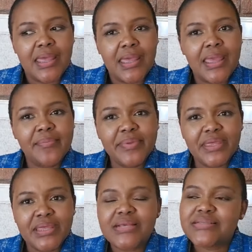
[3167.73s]
Amy,
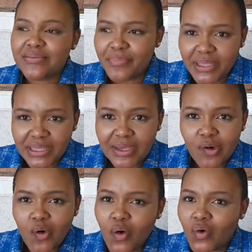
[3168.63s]
is it me
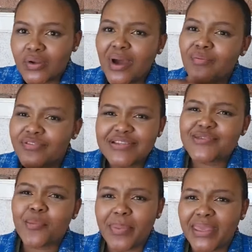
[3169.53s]
or nawo
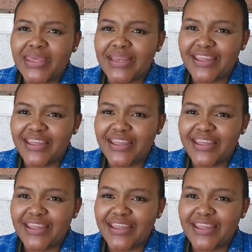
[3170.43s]
umfundisi ukubhekile